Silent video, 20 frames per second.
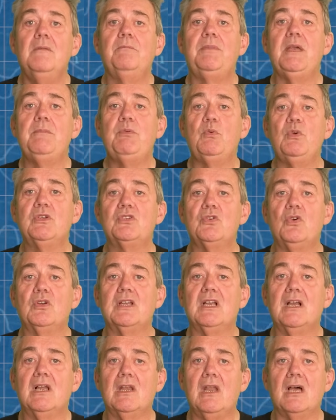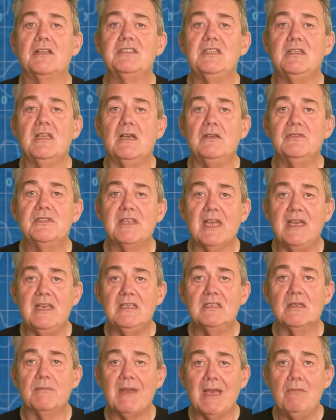People were talking a lot in those
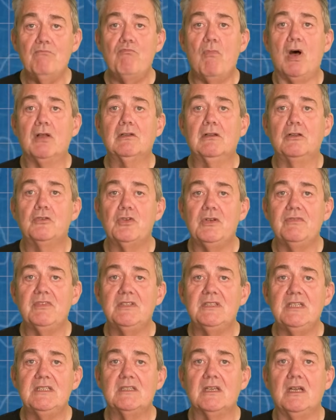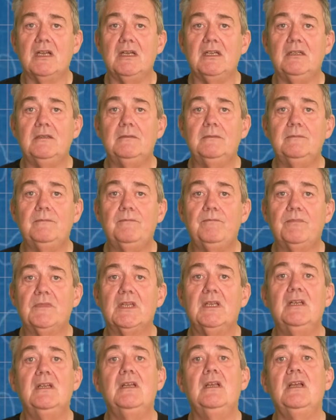days about model-driven design,
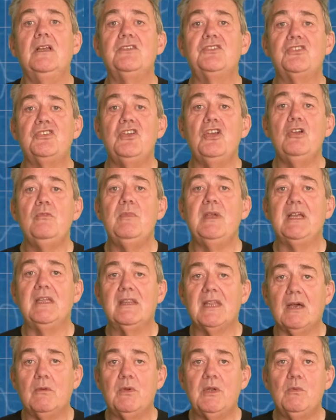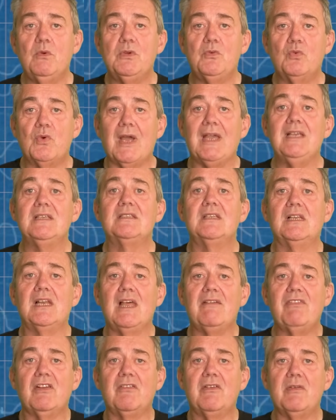assuming that we would raise the
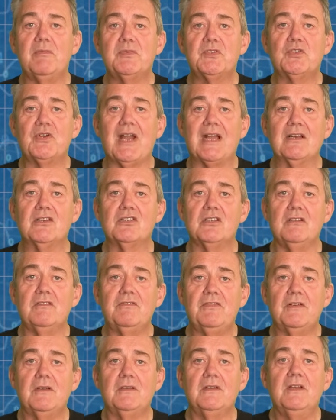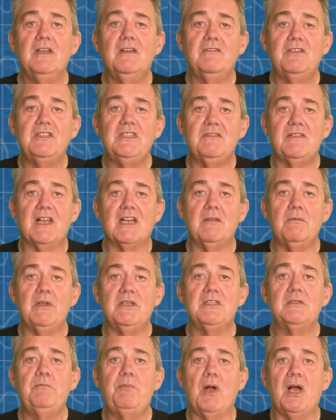level of abstraction for
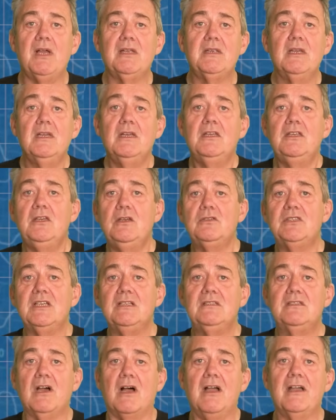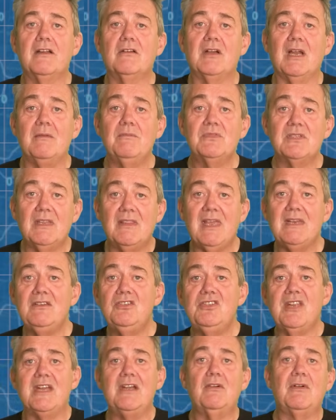development by using diagrams and then
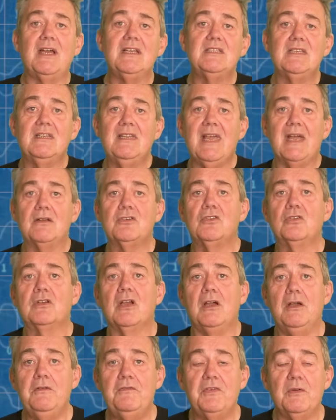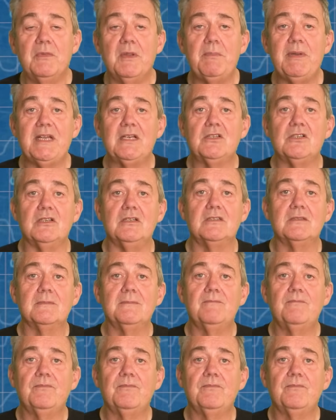generating the actual code from the pictures.